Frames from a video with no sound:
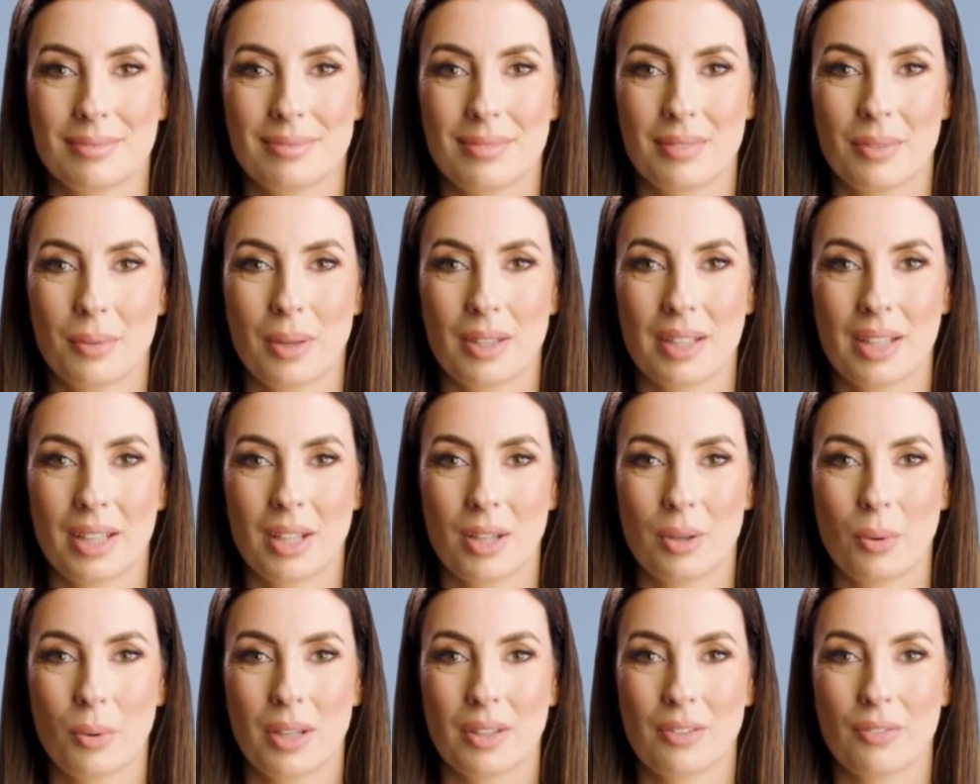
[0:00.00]
But
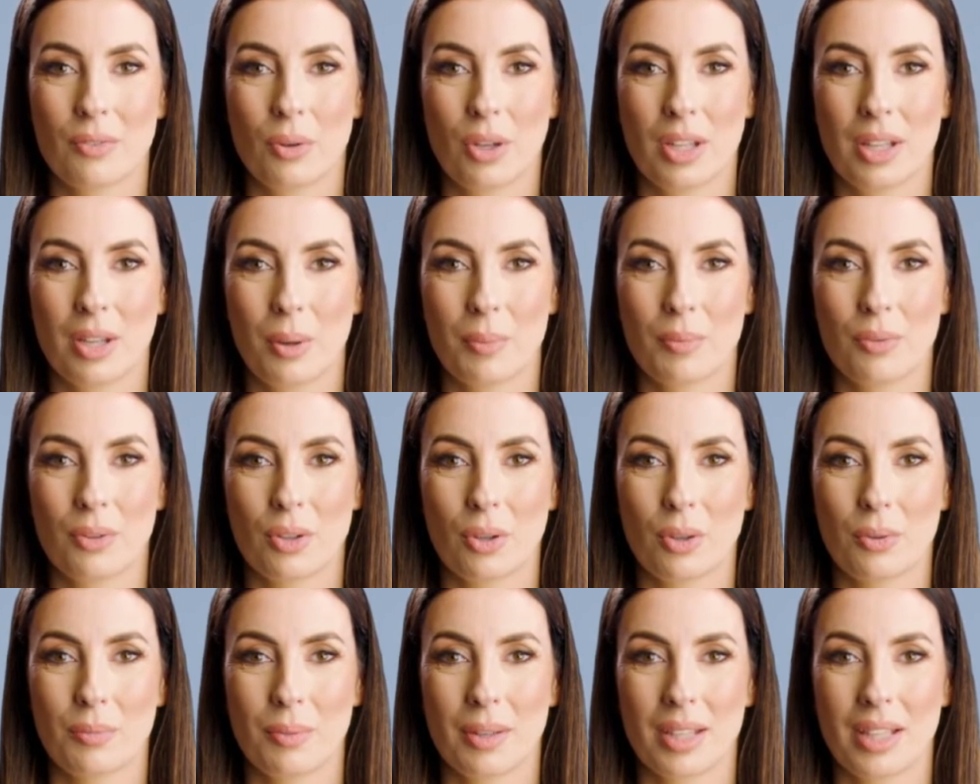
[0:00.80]
always welcome to
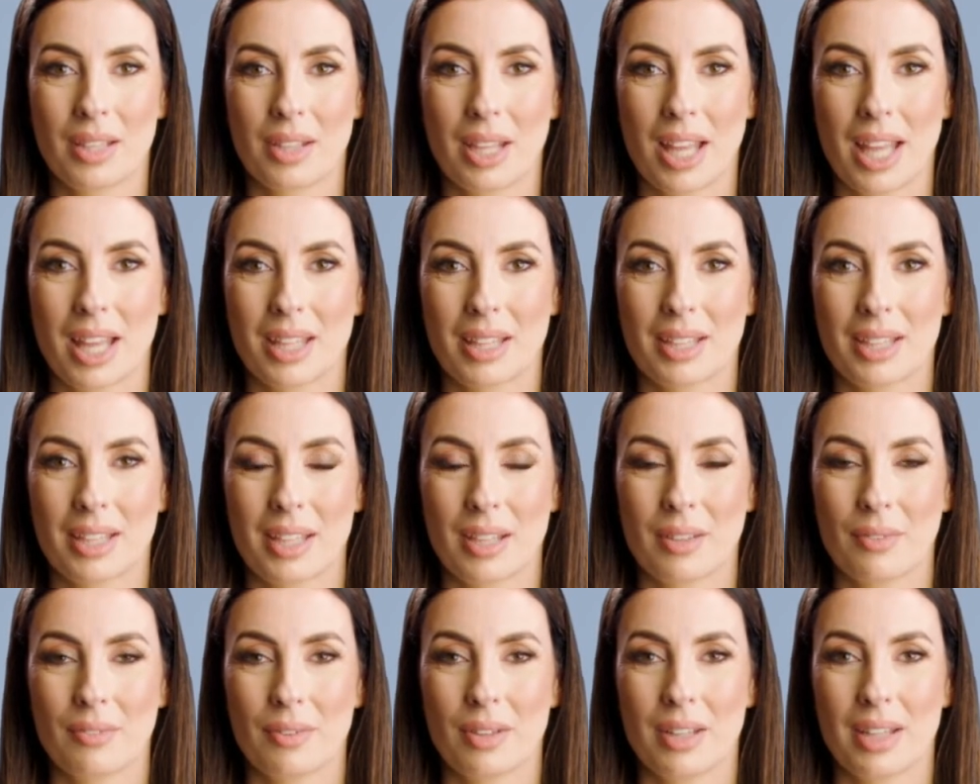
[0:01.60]
the mail
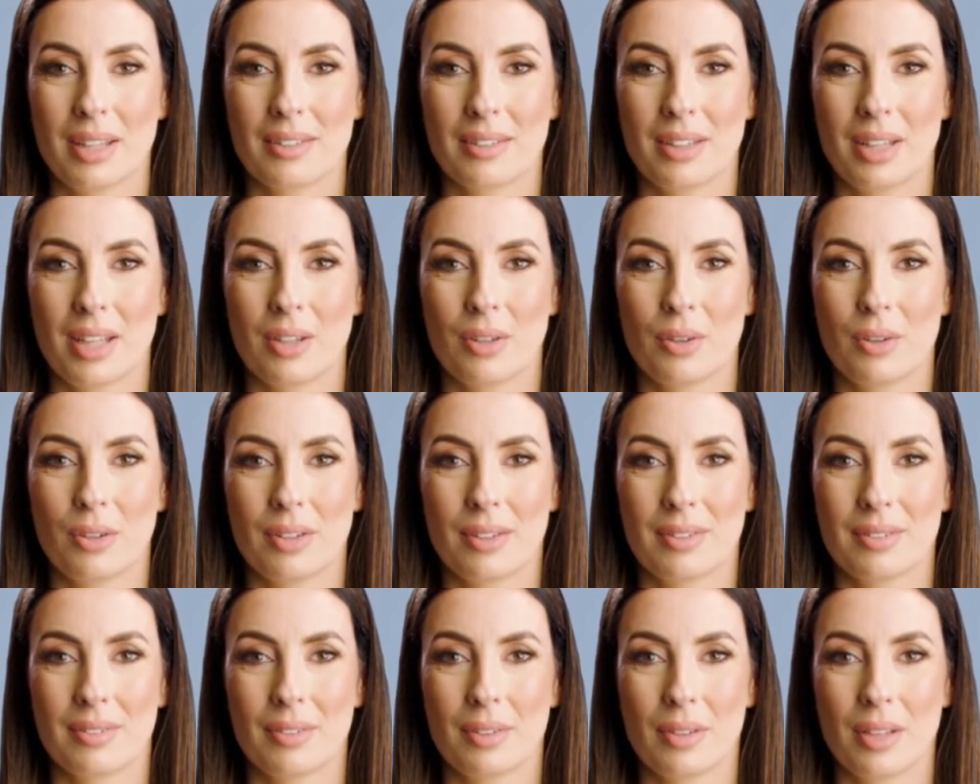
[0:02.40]
ID flashing on the
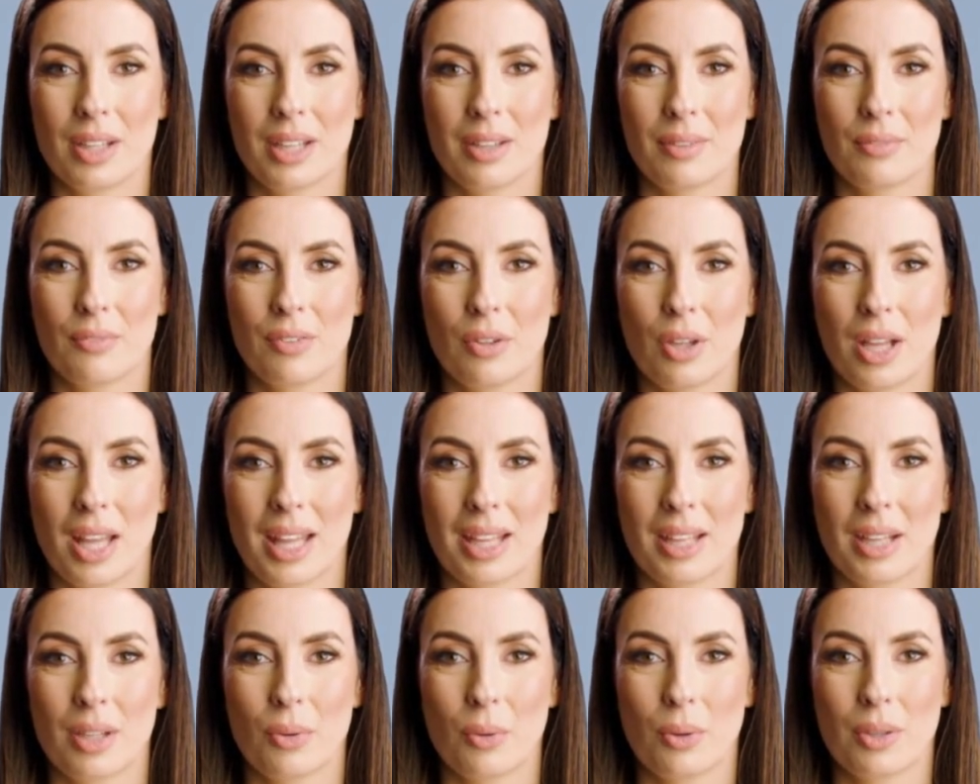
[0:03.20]
screen for
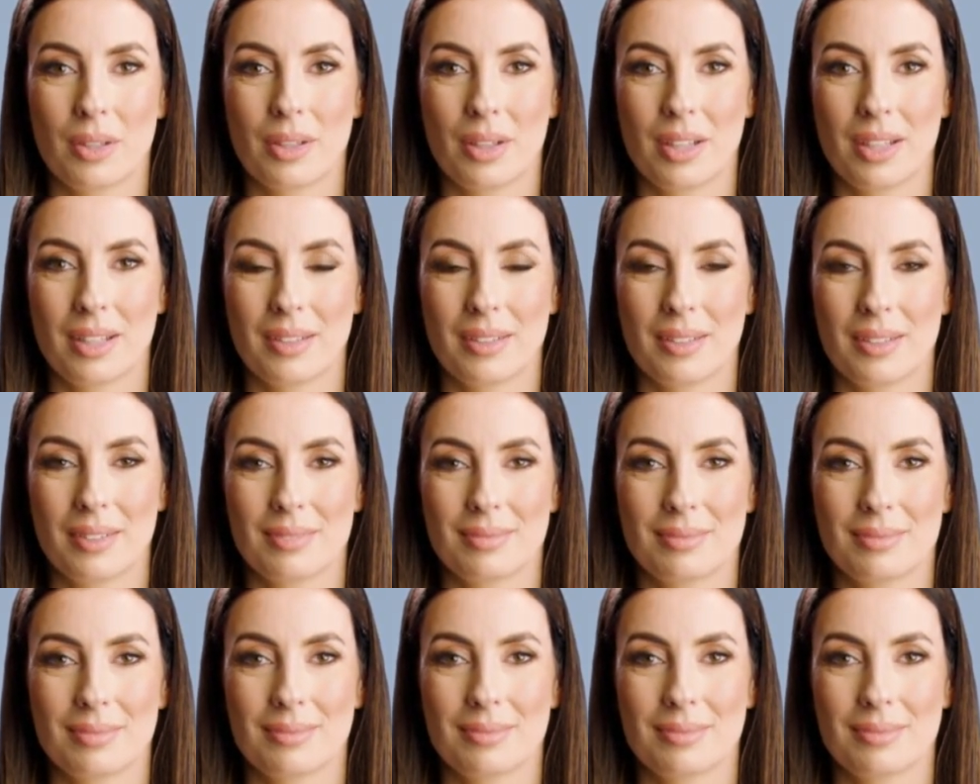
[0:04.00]
any queries.